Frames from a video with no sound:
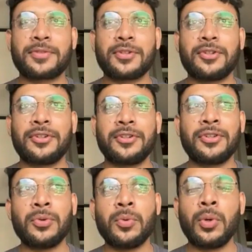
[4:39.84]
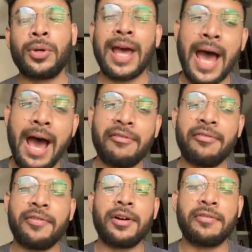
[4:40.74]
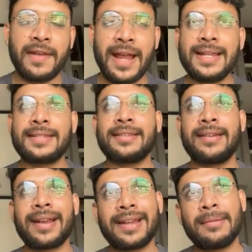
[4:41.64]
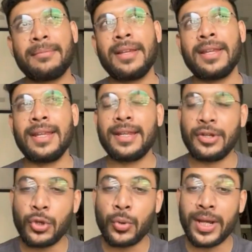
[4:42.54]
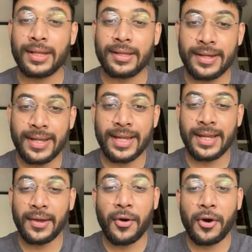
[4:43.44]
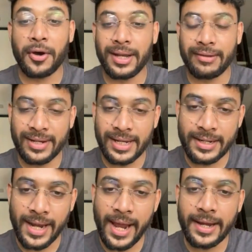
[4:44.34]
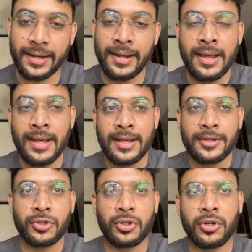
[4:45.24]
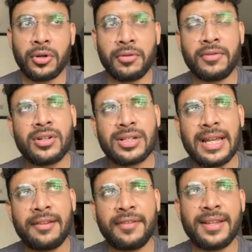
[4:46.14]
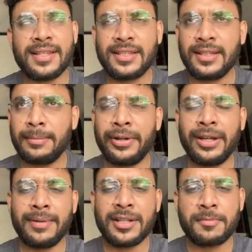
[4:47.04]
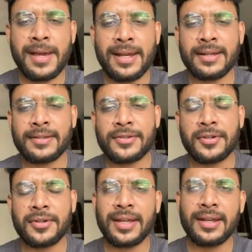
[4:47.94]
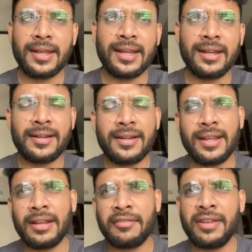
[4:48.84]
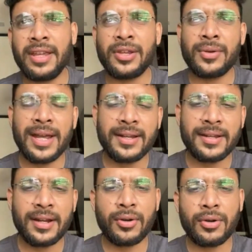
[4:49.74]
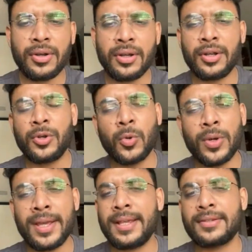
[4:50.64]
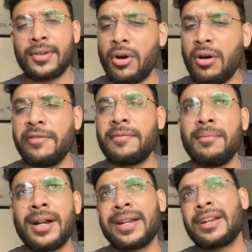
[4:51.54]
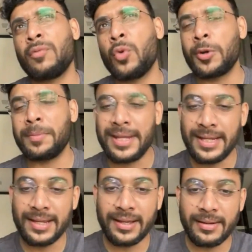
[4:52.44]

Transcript: So, you would have flights randomly during the day or even at night. So, work life is pretty much balanced. So, in a week, you get around 2 days off, but it won't be